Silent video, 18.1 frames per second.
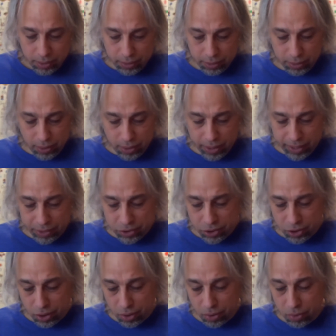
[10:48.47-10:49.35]
all right.
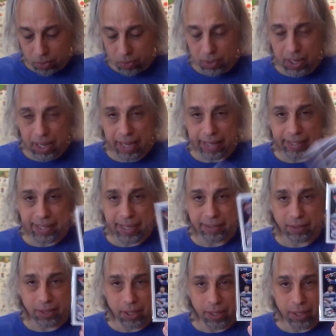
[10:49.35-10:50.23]
So I
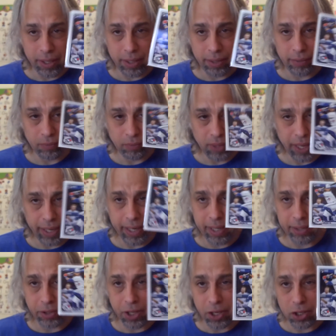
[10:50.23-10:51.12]
got
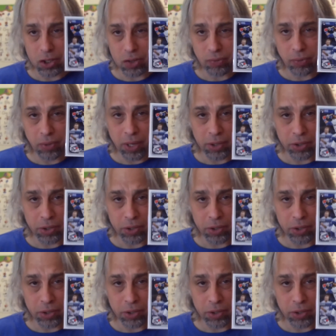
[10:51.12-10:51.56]
this for a